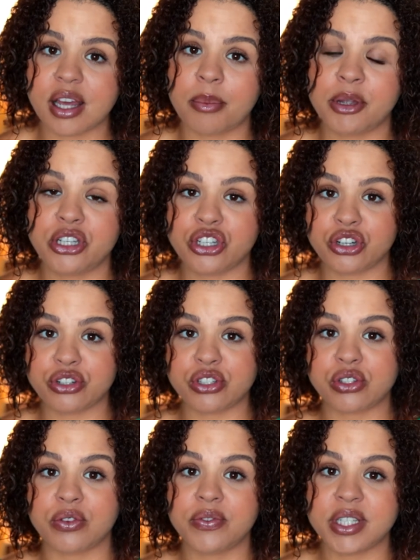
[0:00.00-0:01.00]
how much your
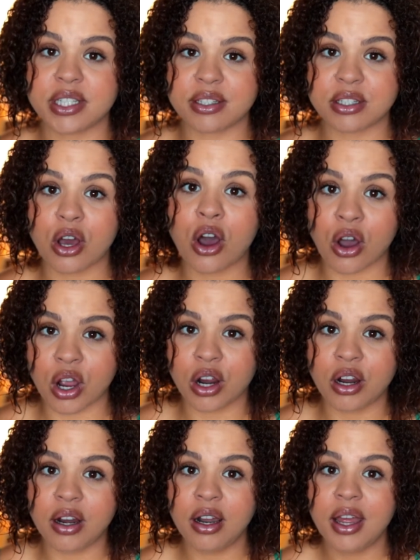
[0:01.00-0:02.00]
services
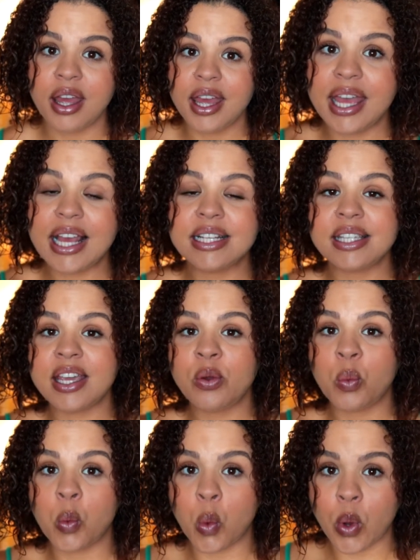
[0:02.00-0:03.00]
are, is
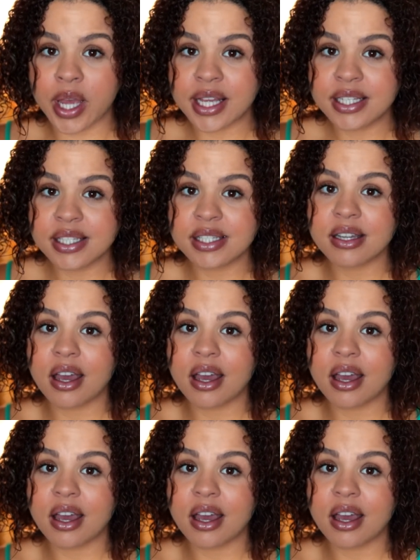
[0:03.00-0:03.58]
a waste